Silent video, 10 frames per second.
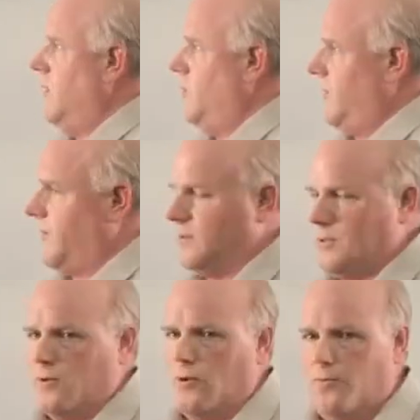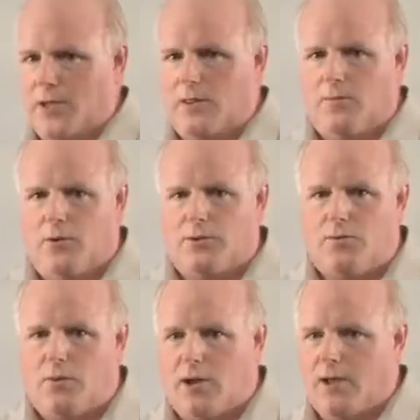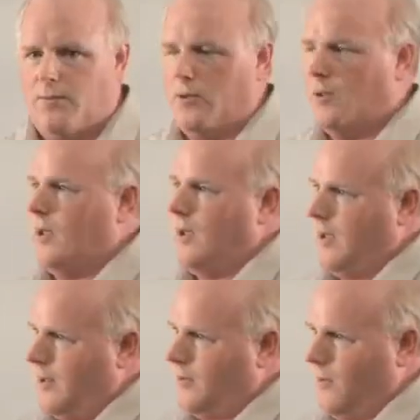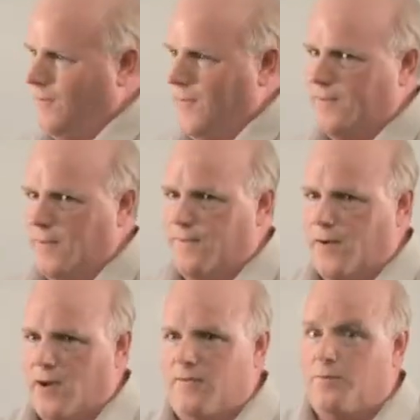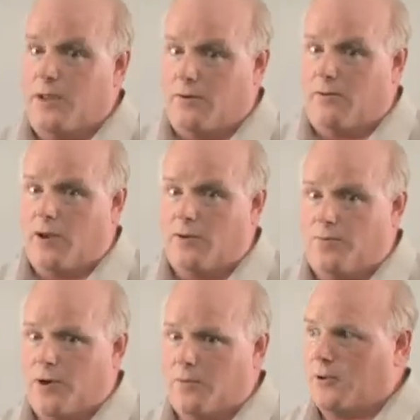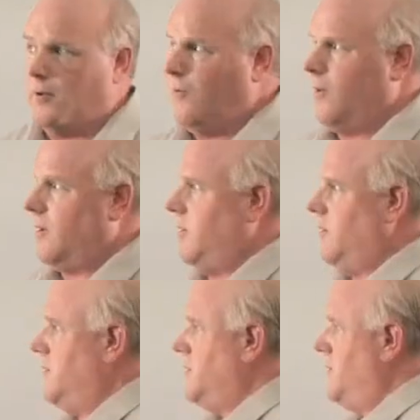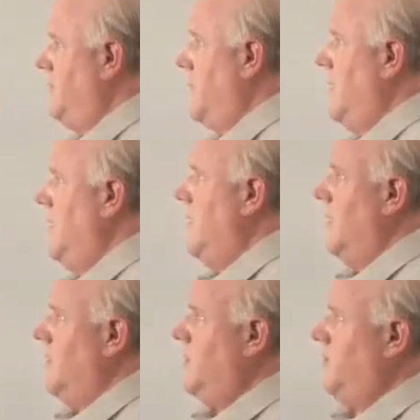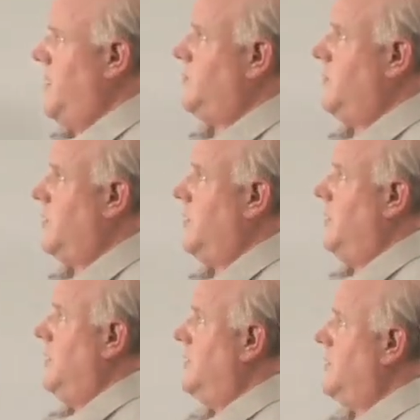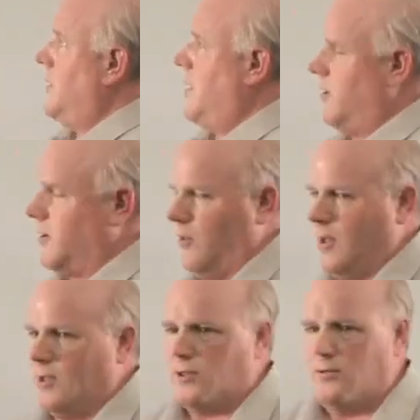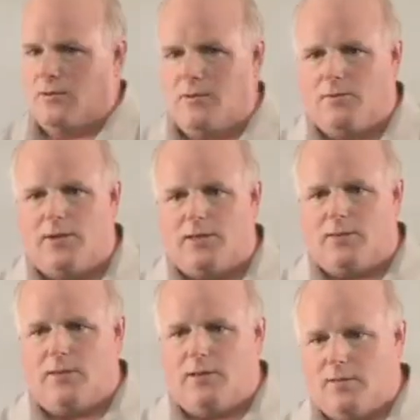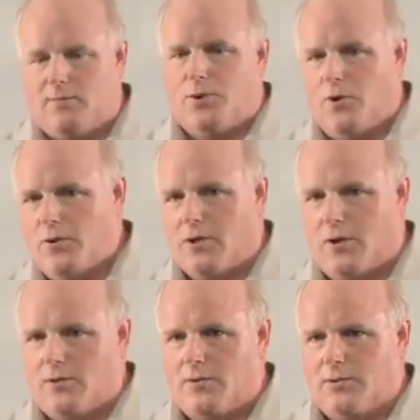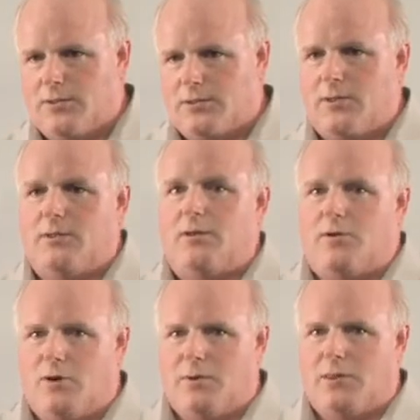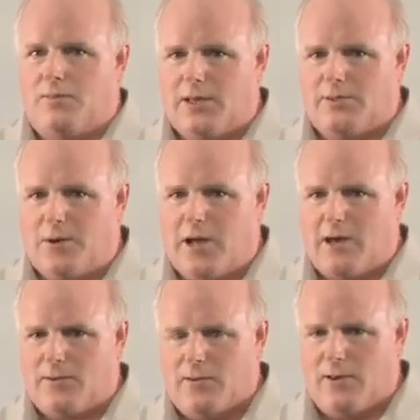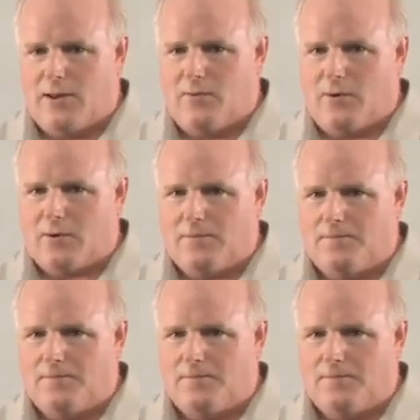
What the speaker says: with 0 being the most reliable, and 255 being a route you probably don't want to use. The metric is the calculation that the protocol uses to determine the best path to the network.